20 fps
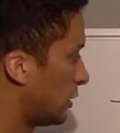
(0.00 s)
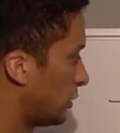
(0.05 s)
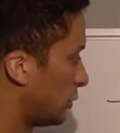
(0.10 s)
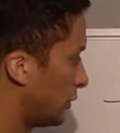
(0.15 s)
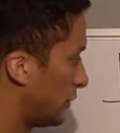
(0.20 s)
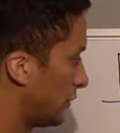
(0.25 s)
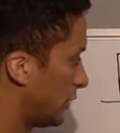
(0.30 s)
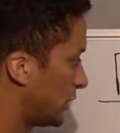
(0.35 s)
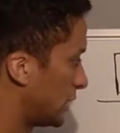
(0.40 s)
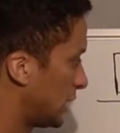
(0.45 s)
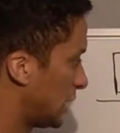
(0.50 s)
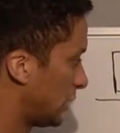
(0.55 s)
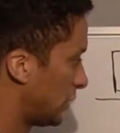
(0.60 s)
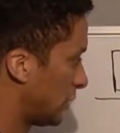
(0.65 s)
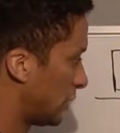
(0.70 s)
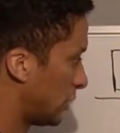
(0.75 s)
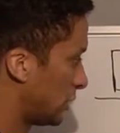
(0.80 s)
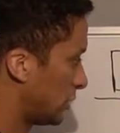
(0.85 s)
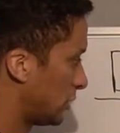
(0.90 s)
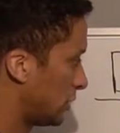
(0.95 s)
with a
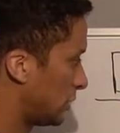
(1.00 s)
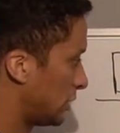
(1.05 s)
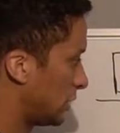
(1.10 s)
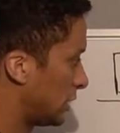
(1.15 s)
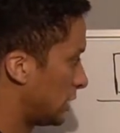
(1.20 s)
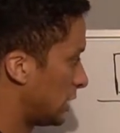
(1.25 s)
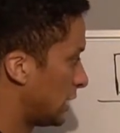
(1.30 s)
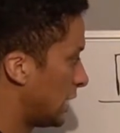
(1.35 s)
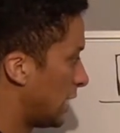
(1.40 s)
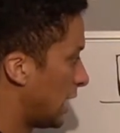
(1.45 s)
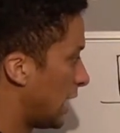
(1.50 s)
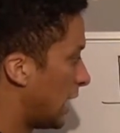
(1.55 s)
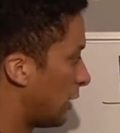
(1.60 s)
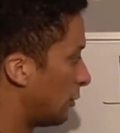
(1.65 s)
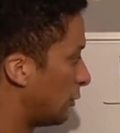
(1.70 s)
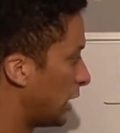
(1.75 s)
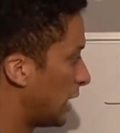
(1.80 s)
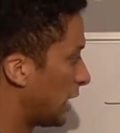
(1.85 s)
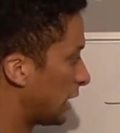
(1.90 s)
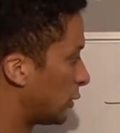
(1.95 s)
0
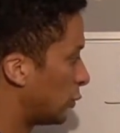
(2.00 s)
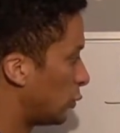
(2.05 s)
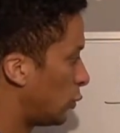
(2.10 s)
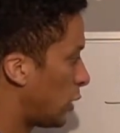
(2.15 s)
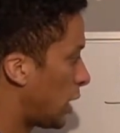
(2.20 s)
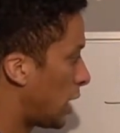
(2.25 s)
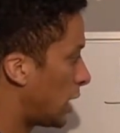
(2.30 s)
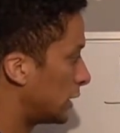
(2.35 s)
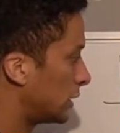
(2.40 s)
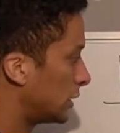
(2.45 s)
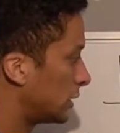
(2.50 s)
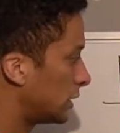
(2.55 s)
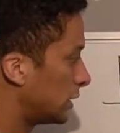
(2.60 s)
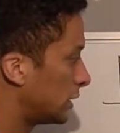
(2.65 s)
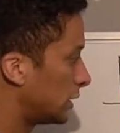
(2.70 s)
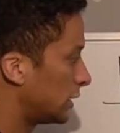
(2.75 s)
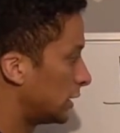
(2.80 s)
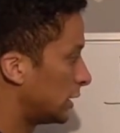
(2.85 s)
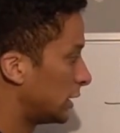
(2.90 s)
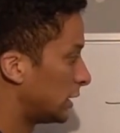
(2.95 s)
and we add a
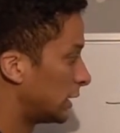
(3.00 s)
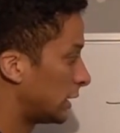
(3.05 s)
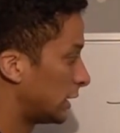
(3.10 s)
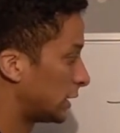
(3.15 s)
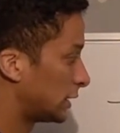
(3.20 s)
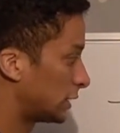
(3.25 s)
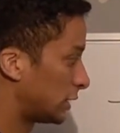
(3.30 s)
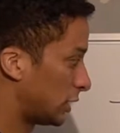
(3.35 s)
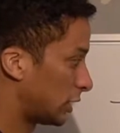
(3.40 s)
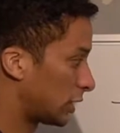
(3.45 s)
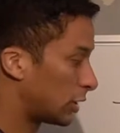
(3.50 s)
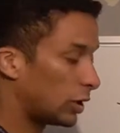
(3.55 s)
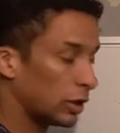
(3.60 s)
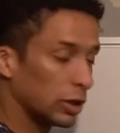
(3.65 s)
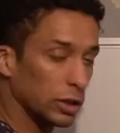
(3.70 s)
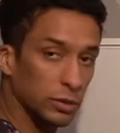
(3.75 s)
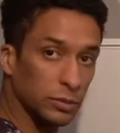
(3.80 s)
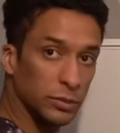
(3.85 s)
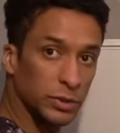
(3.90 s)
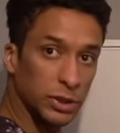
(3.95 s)
1 to the
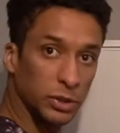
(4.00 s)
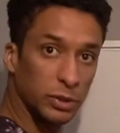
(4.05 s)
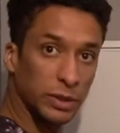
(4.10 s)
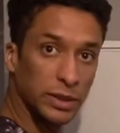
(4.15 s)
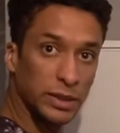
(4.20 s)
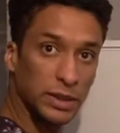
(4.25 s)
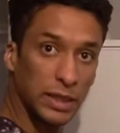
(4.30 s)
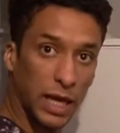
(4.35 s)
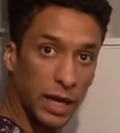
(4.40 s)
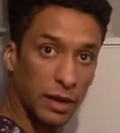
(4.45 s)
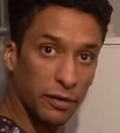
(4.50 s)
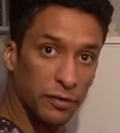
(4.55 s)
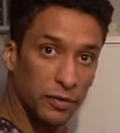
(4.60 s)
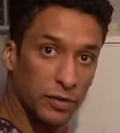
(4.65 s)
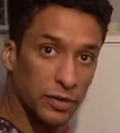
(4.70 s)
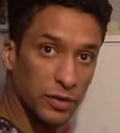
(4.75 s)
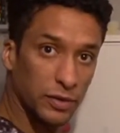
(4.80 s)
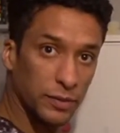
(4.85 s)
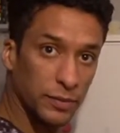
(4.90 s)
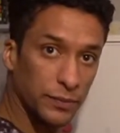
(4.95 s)
column to its
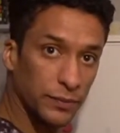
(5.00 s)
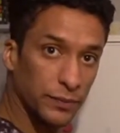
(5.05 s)
left,